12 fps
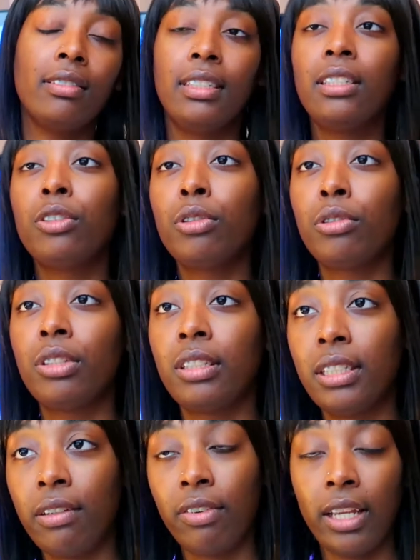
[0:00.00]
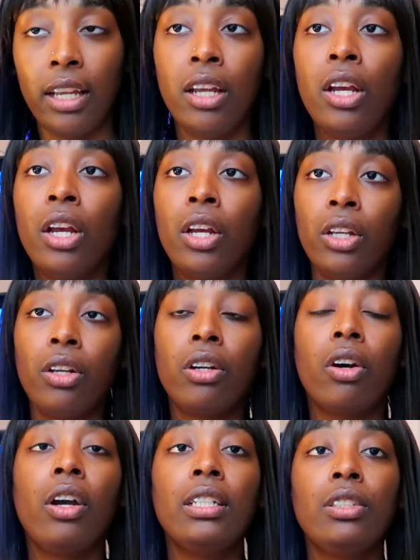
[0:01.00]
digital certificate you're
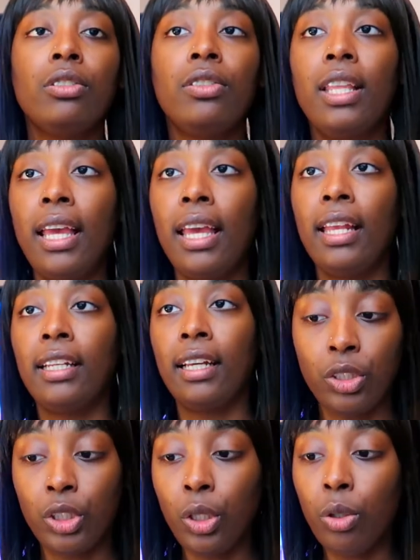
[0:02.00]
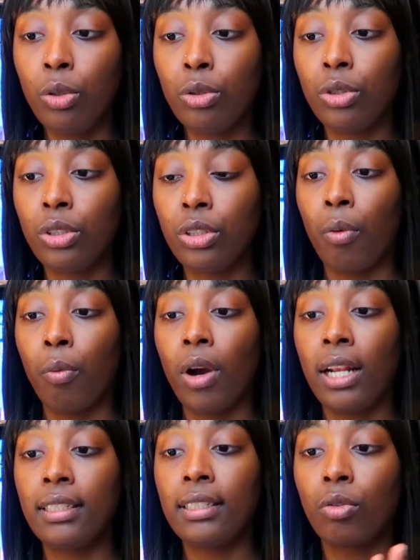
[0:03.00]
going to then choose
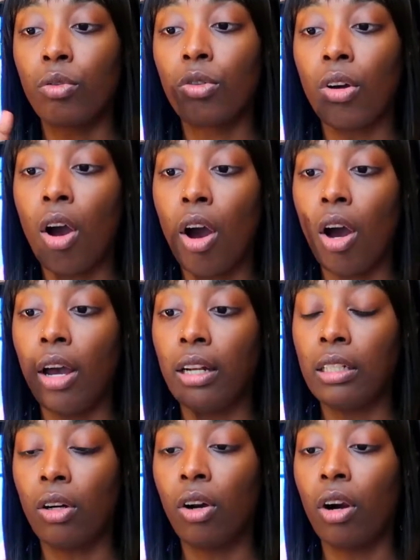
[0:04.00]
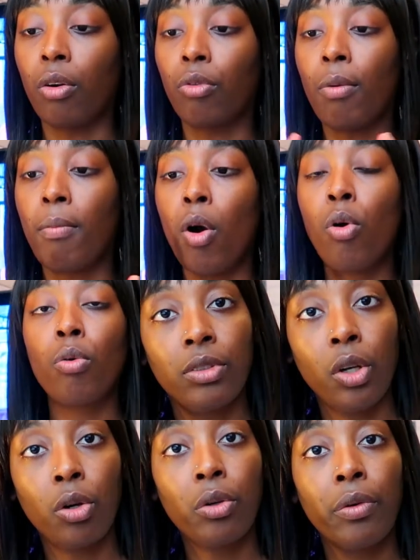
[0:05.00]
what ron or remote
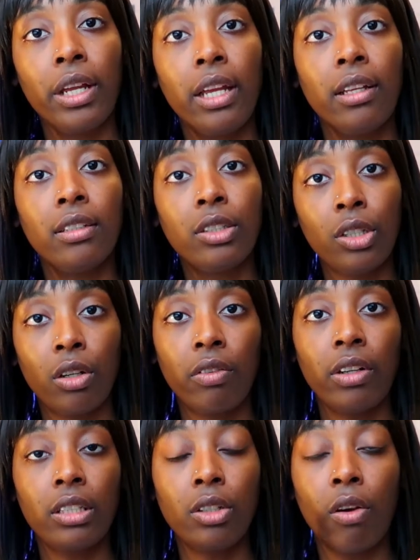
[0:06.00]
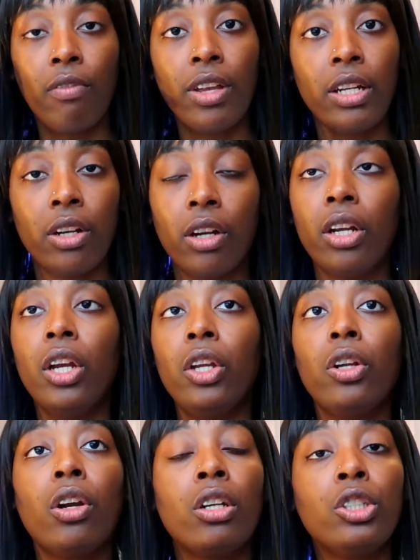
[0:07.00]
notary service or vendor
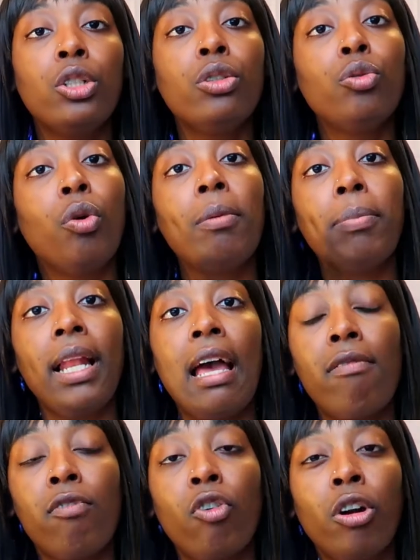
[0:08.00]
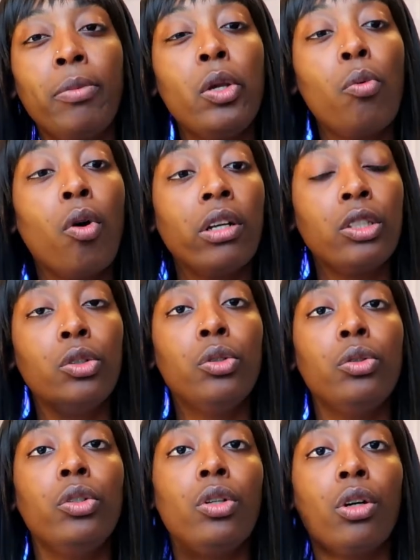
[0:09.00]
you're going to choose what platform you want to
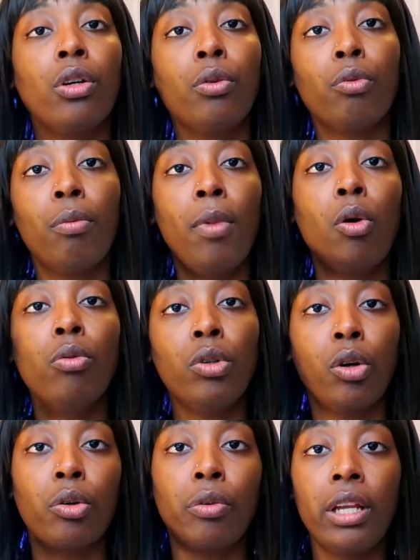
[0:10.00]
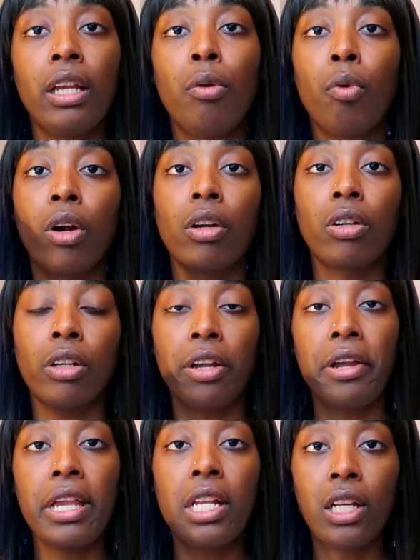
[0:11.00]
do your remote notary work or
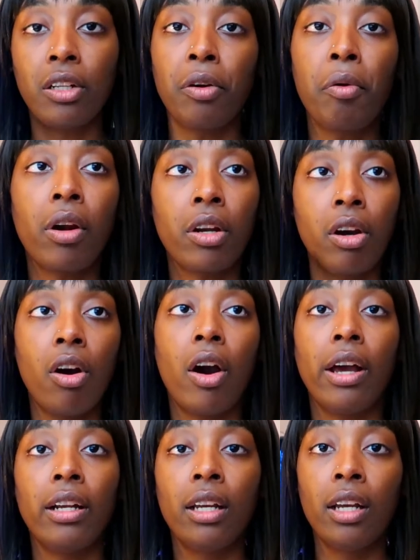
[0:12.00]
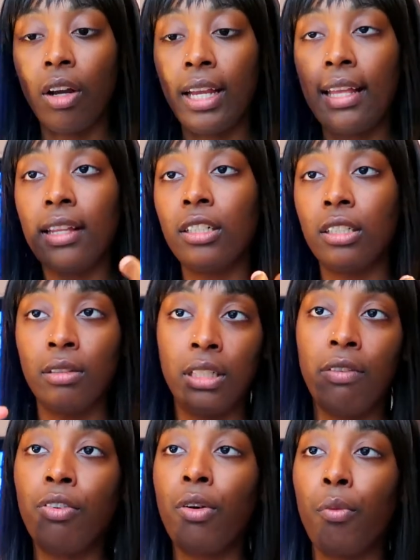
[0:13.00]
your e-notary work on okay there's
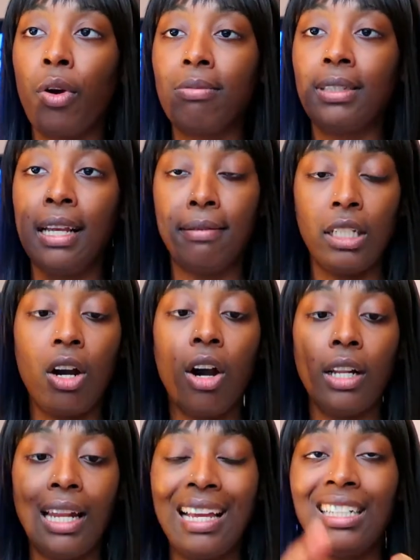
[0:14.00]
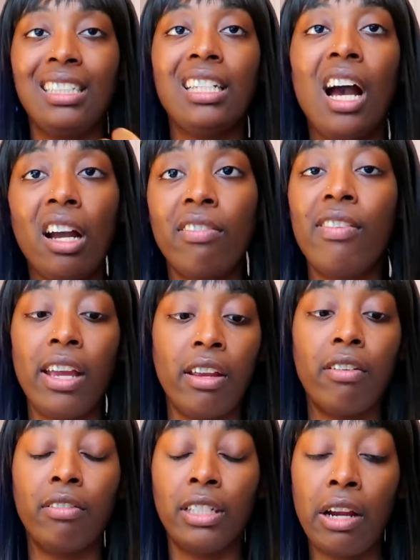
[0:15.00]
different websites called like doc
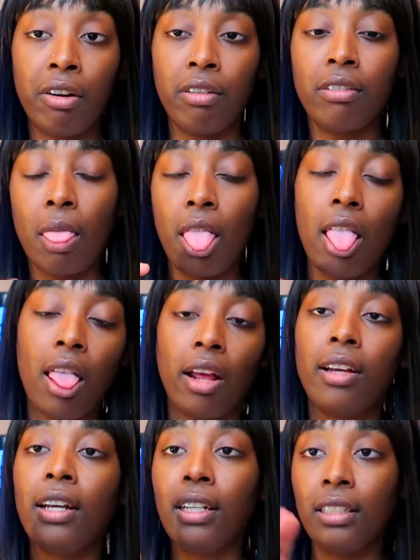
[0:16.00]
Ver DocVerify